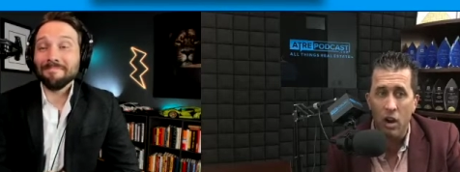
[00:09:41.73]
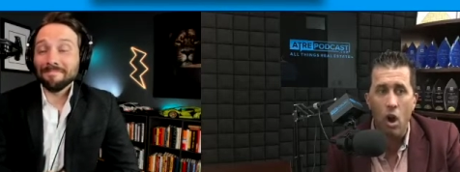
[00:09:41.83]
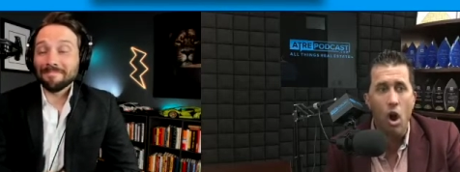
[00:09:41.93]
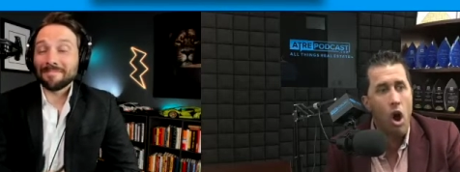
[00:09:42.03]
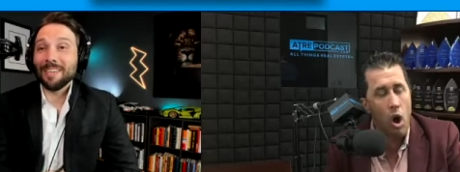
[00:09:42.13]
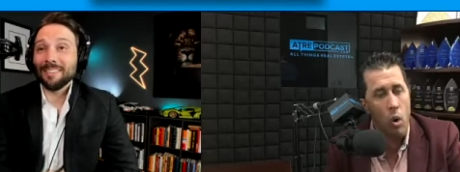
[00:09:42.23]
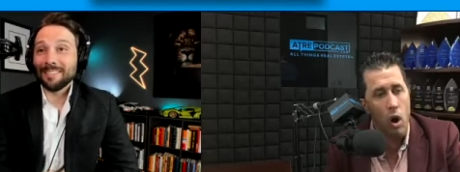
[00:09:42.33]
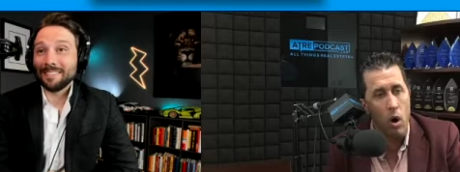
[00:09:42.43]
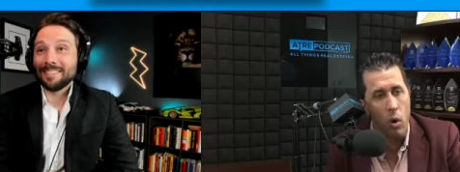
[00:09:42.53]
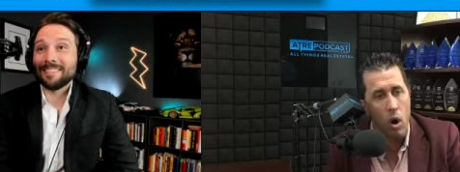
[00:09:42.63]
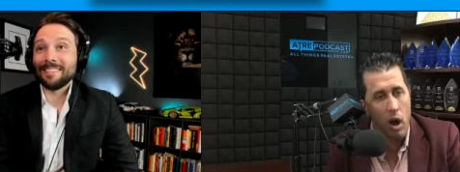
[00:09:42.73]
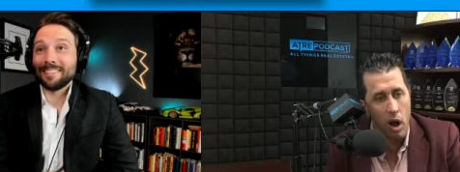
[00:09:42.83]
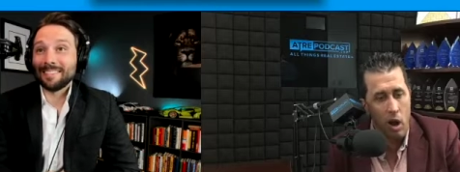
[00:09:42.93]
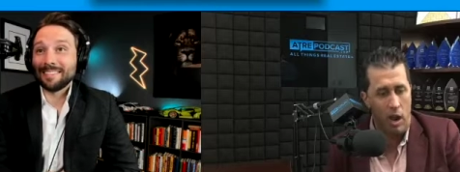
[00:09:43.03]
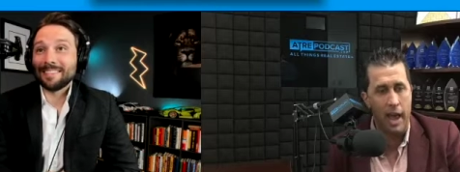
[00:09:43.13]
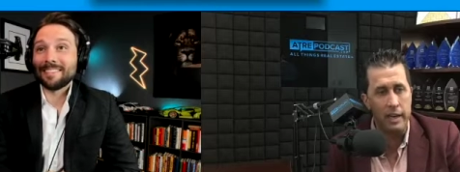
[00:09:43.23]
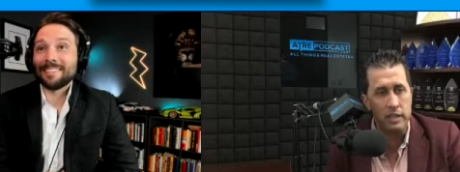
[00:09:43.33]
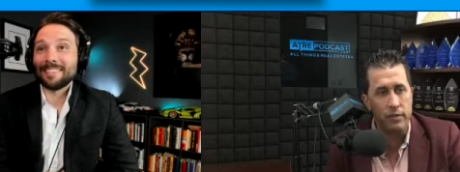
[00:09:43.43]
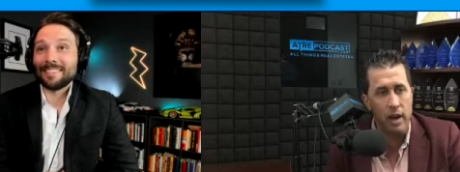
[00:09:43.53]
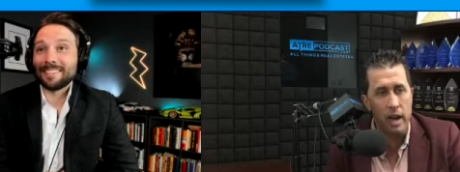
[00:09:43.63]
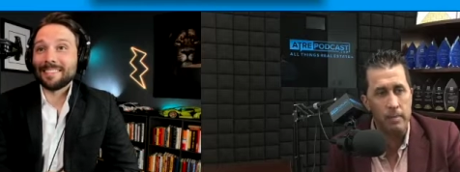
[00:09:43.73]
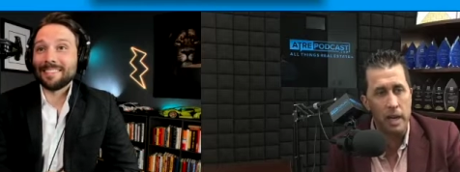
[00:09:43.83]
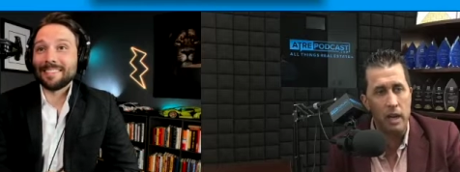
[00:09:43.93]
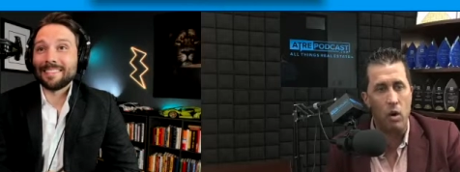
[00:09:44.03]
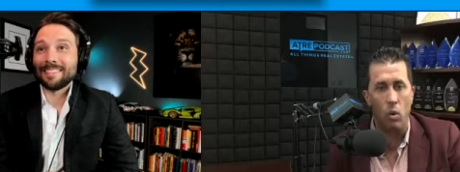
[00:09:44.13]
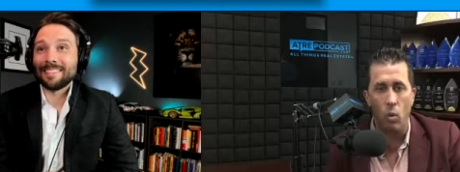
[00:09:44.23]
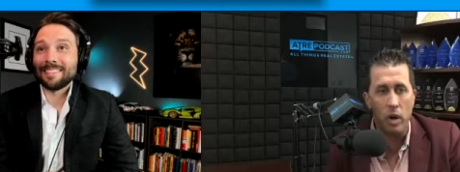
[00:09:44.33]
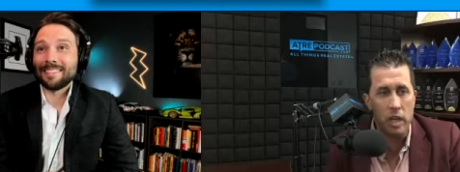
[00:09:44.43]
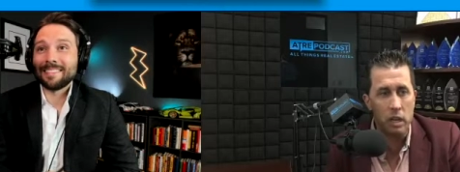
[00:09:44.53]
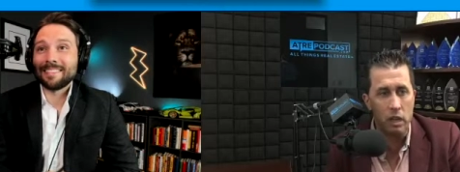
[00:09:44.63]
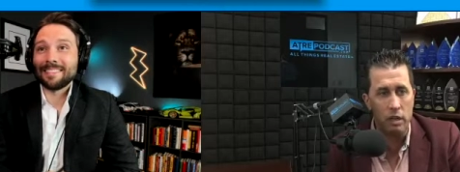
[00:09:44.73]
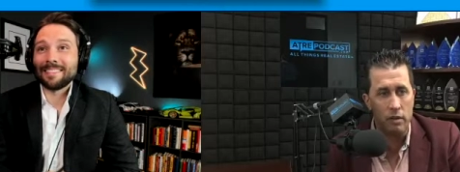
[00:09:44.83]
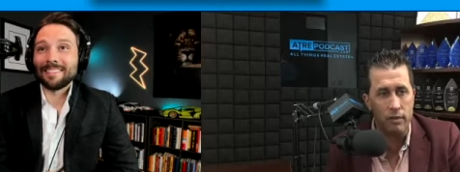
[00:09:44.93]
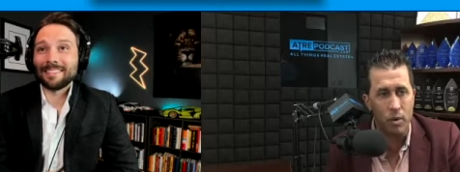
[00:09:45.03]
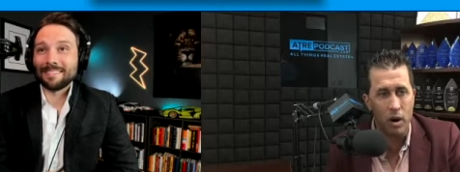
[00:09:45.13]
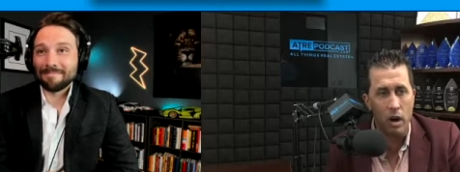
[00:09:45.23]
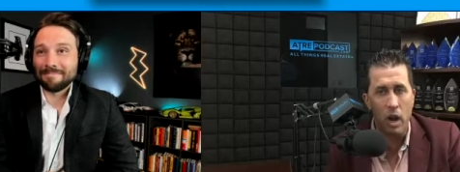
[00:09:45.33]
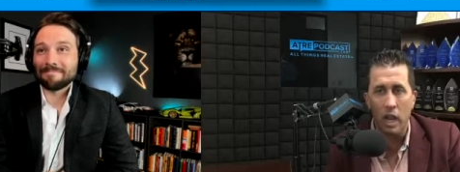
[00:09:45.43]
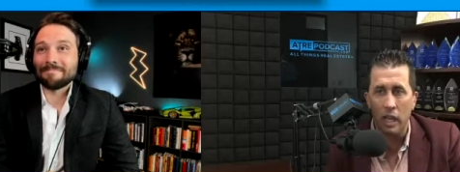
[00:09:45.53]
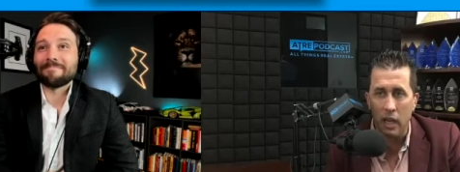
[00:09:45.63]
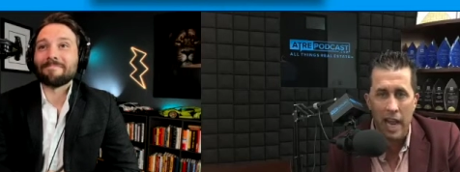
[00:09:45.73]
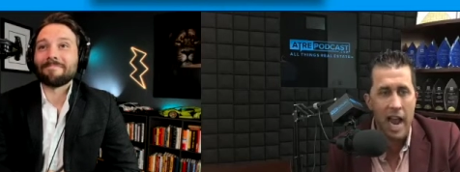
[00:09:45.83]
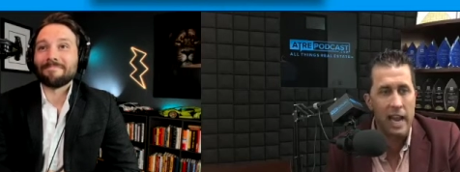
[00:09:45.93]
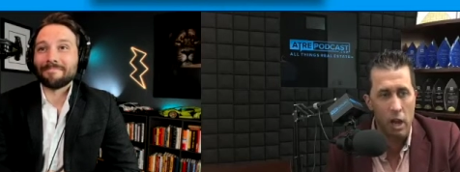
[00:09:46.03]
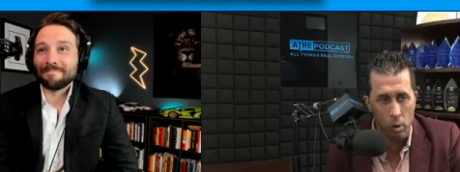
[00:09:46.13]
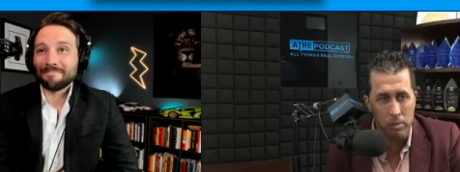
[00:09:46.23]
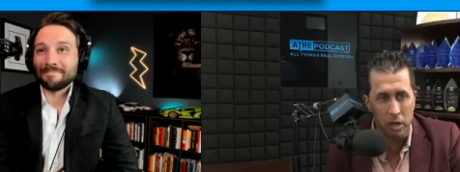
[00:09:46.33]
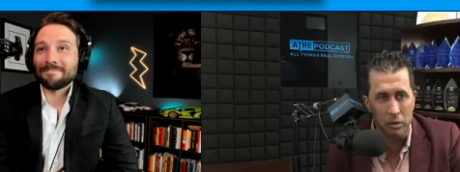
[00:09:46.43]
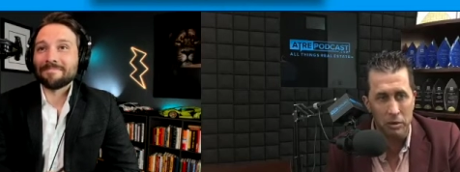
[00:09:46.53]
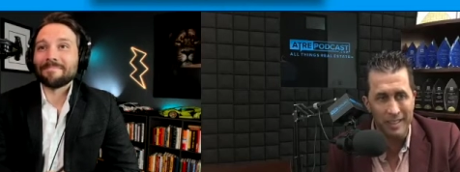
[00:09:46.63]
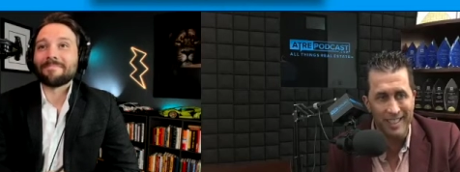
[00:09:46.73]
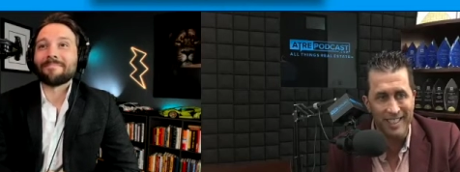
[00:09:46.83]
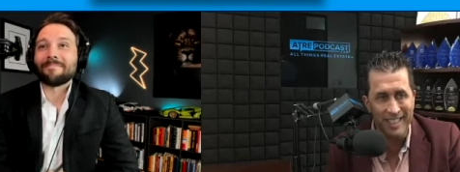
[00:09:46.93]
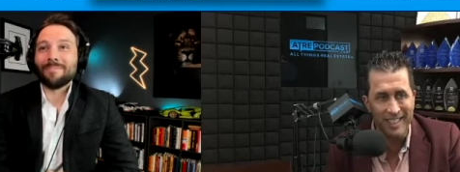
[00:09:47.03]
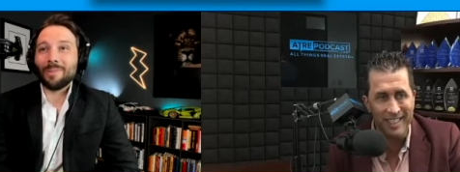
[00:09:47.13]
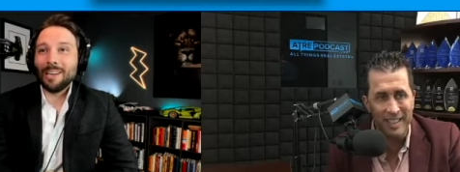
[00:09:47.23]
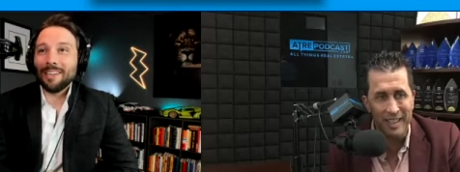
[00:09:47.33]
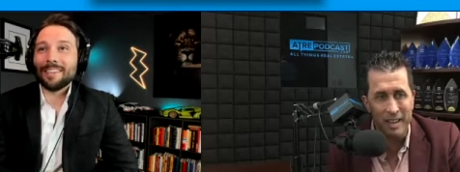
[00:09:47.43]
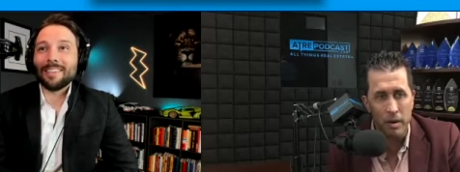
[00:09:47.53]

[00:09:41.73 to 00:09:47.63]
Speaker 1: Yeah. Oh, how did you find me? What are you looking for? Can I help you? Right.